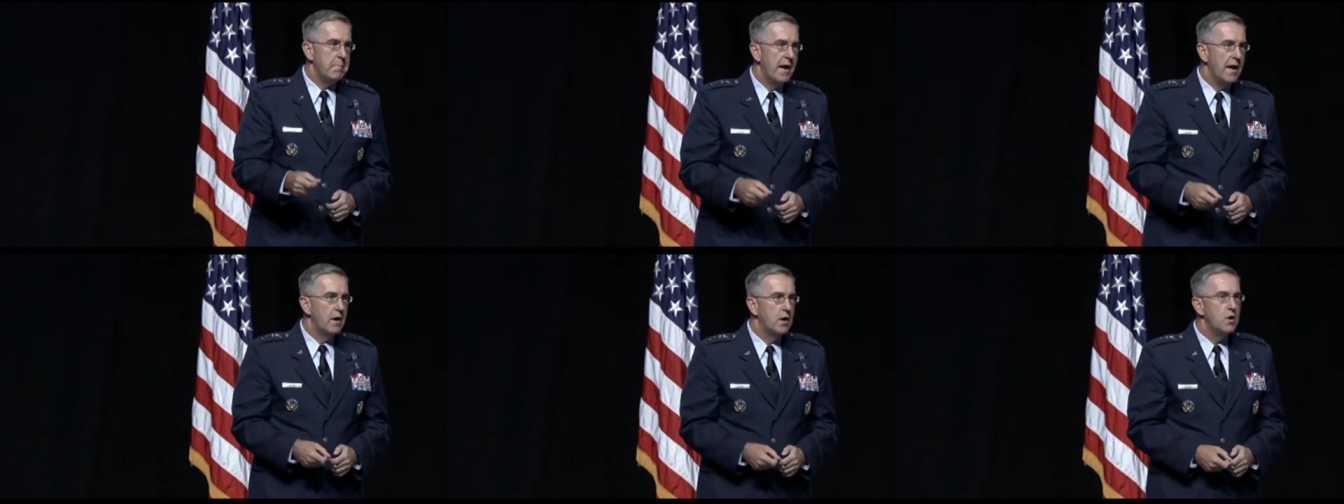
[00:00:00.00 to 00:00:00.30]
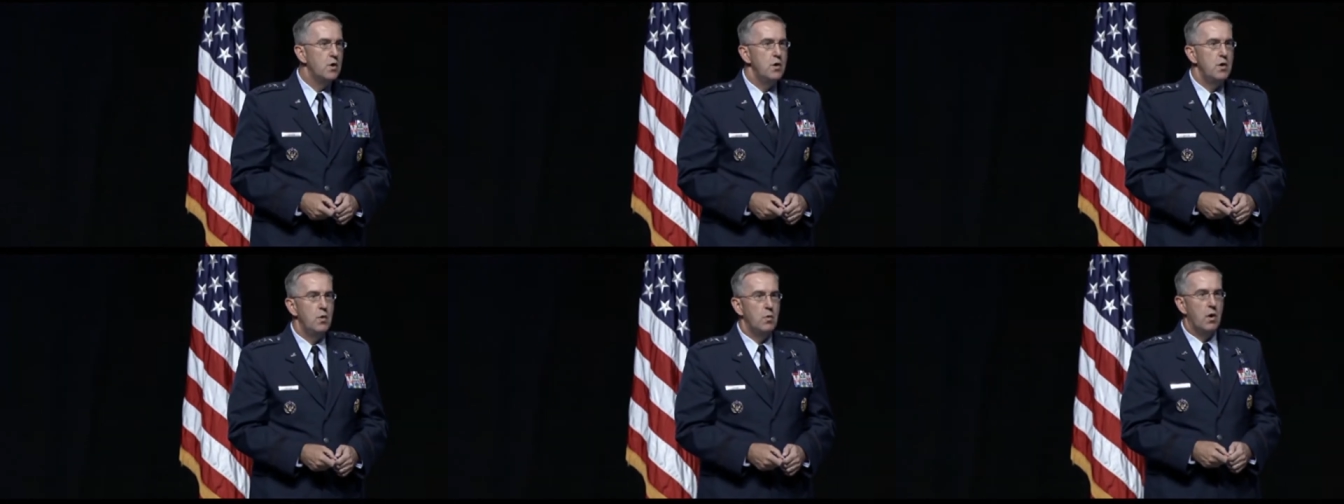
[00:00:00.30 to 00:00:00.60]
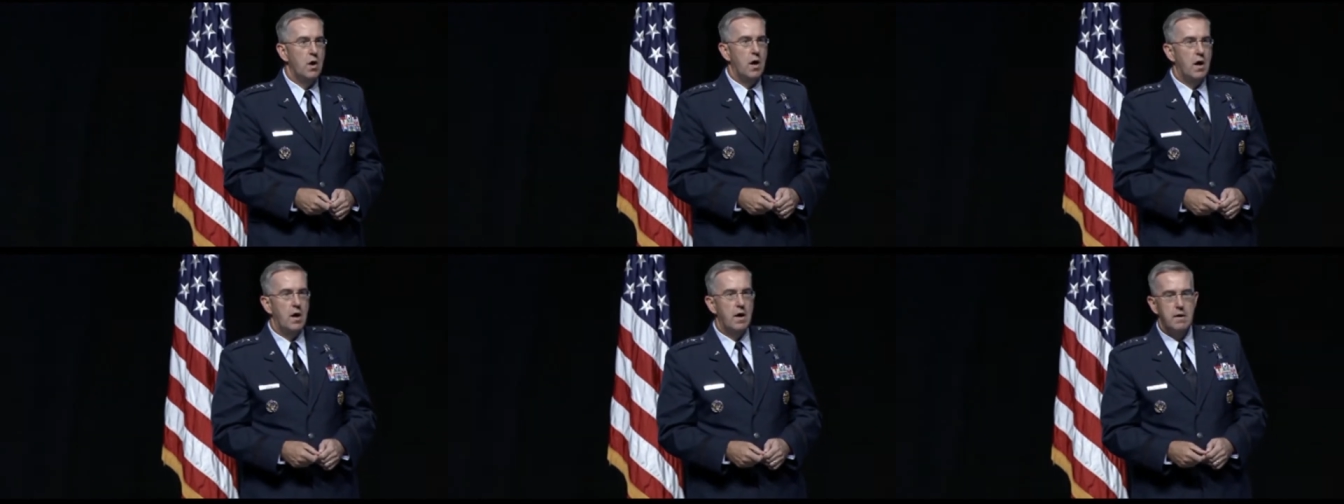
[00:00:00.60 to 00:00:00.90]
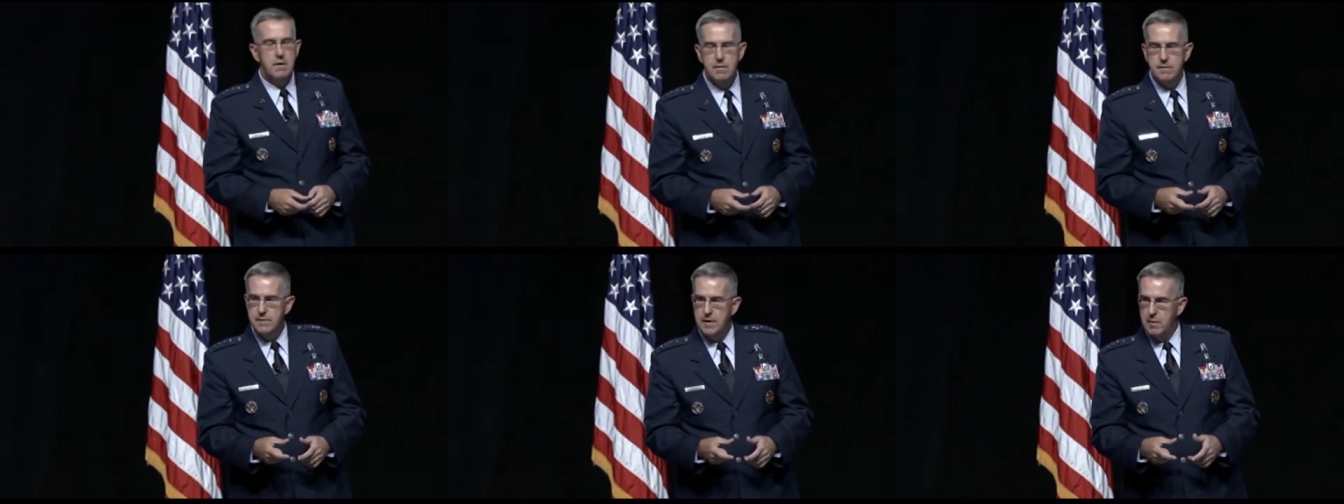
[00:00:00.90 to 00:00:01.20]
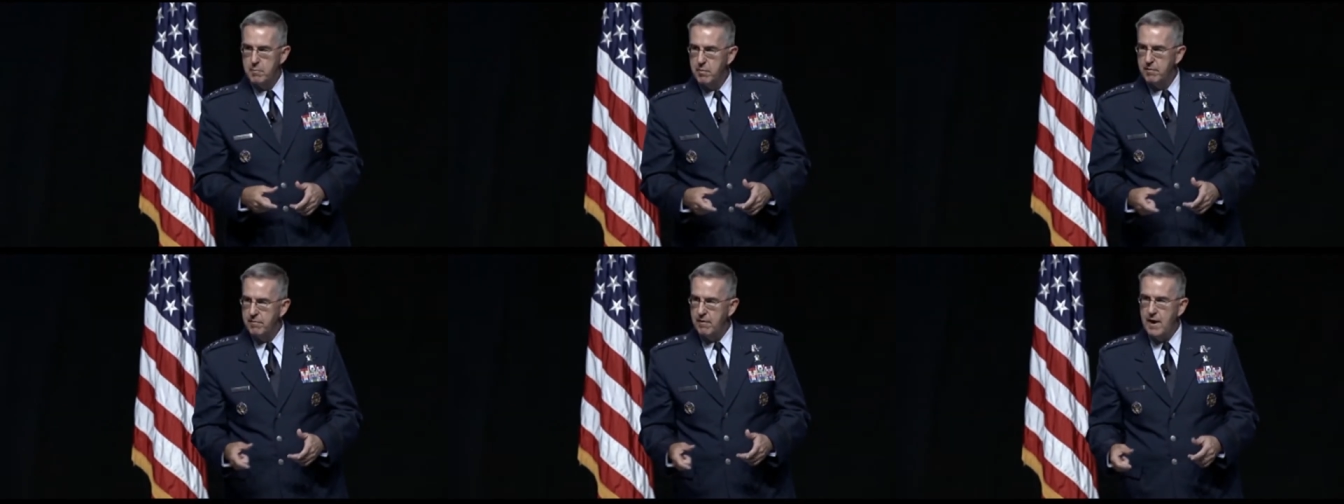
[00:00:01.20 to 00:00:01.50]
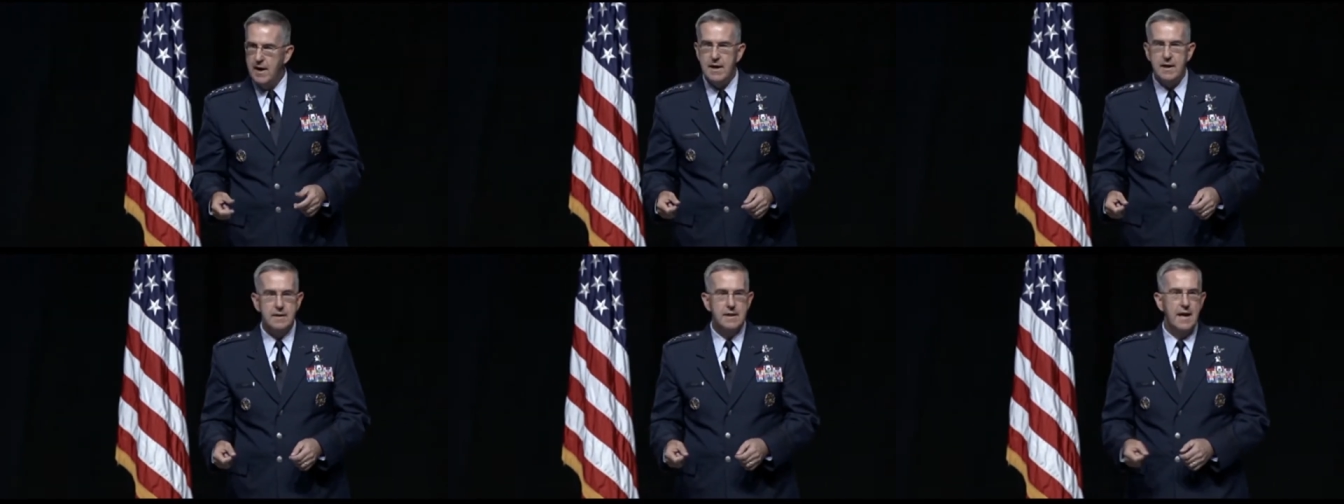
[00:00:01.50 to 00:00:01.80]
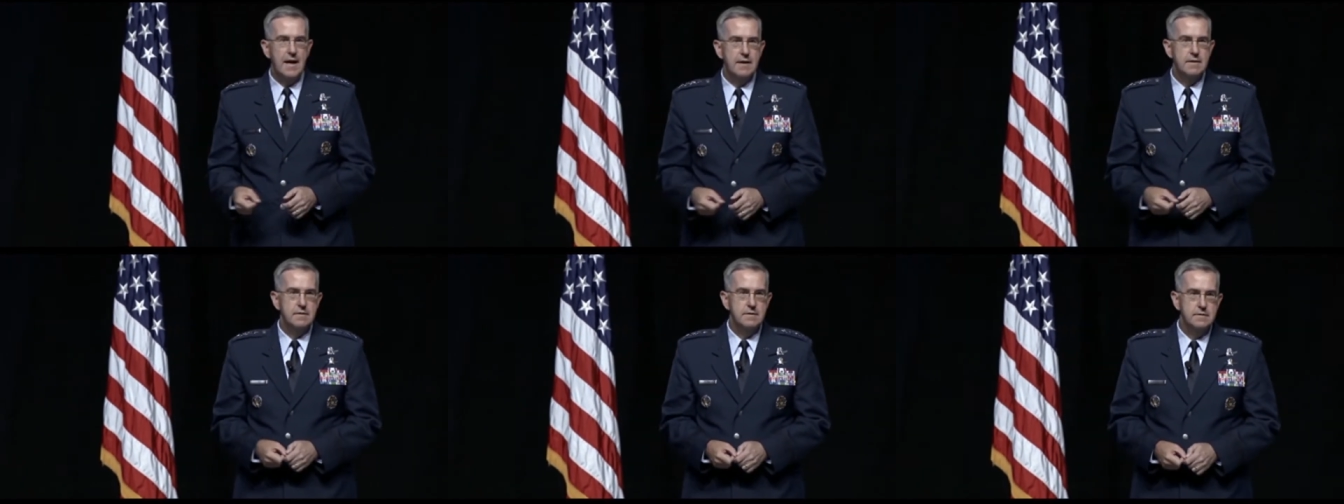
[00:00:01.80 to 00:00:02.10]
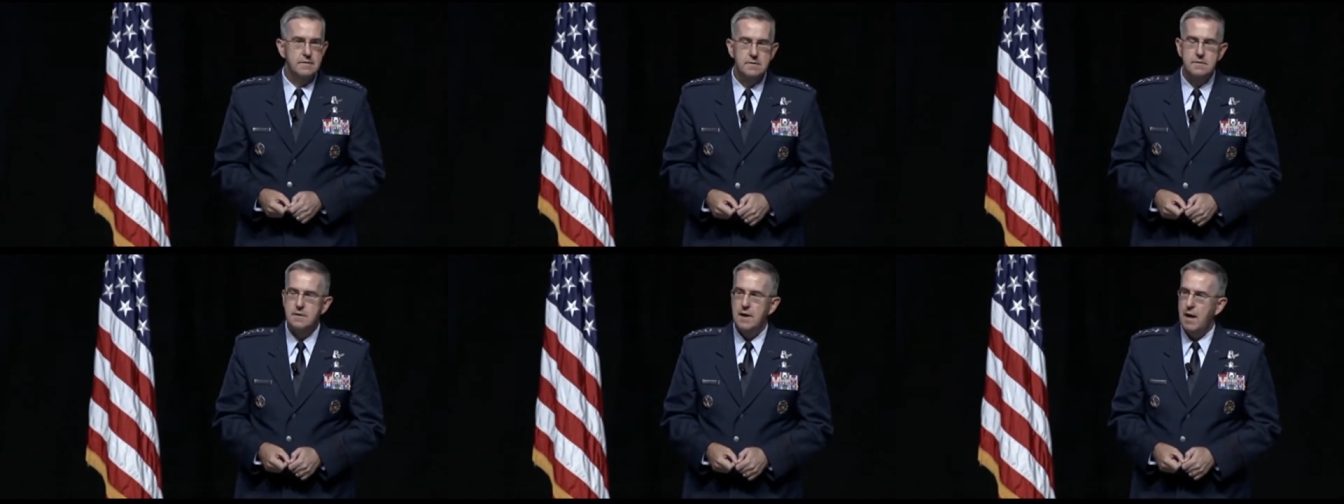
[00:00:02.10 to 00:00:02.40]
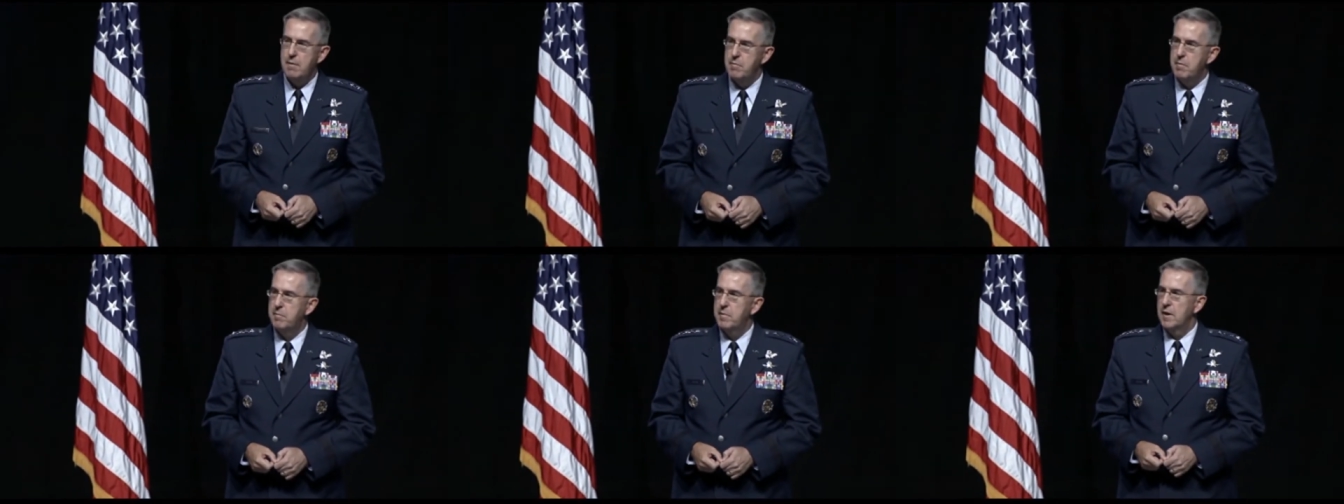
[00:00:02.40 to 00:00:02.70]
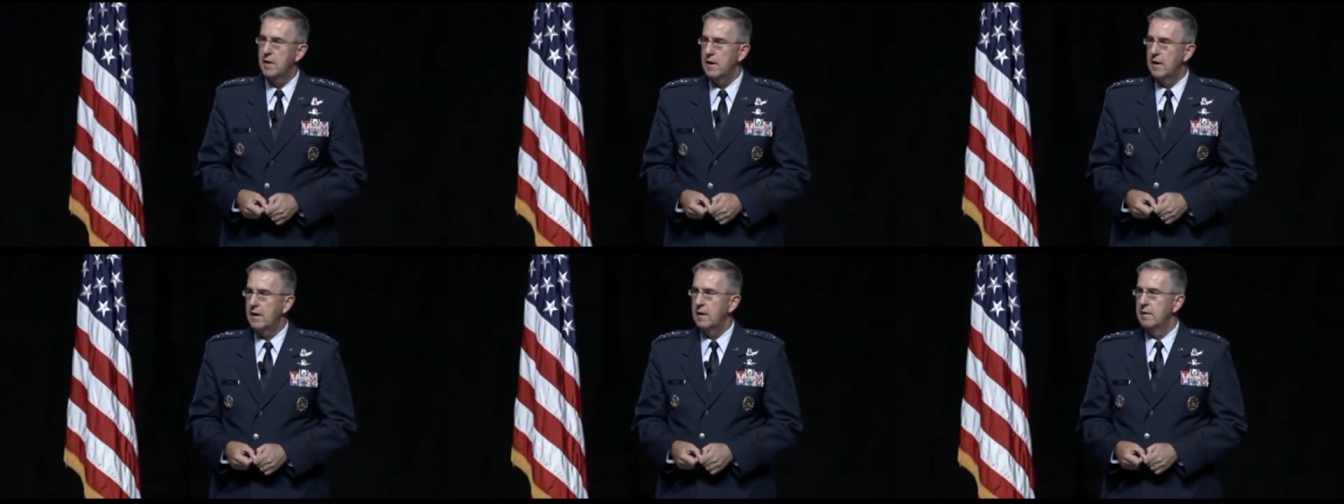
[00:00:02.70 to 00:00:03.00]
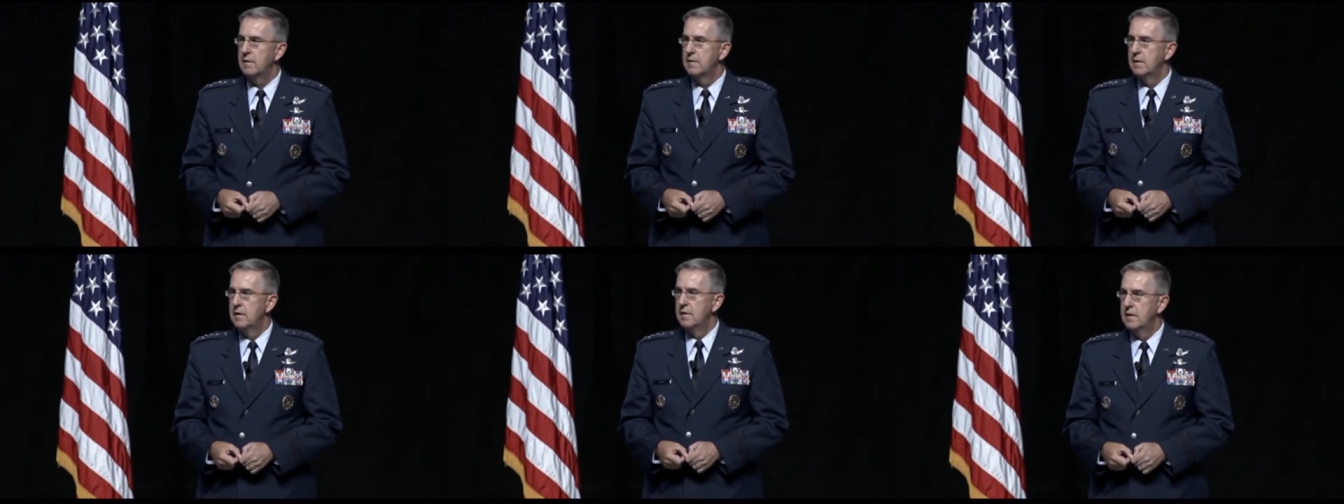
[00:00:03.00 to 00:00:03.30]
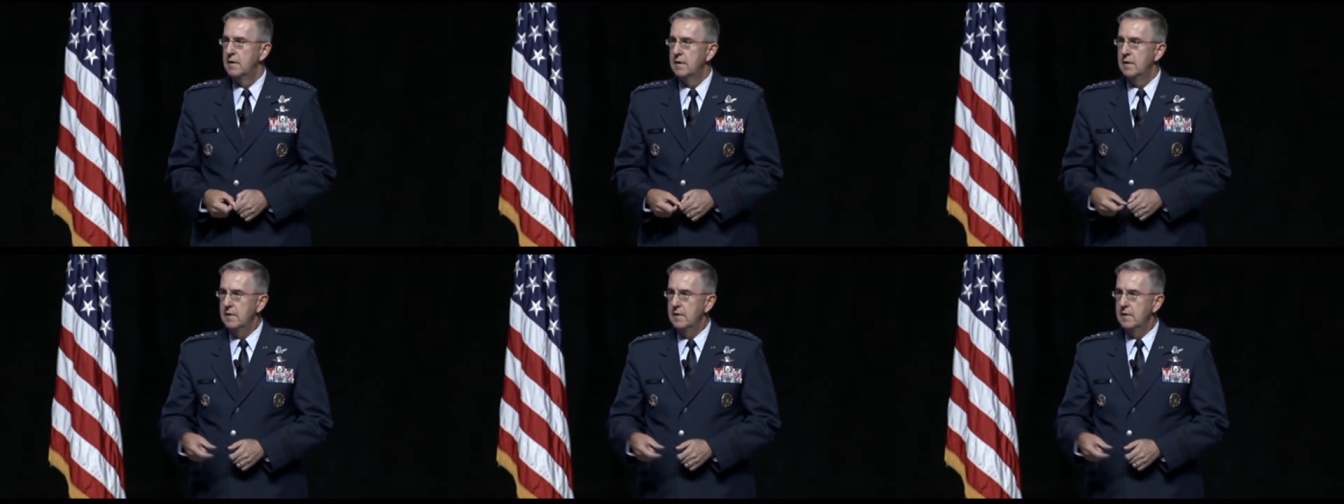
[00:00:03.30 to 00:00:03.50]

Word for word: doesn't matter who you are, they're providing that capability.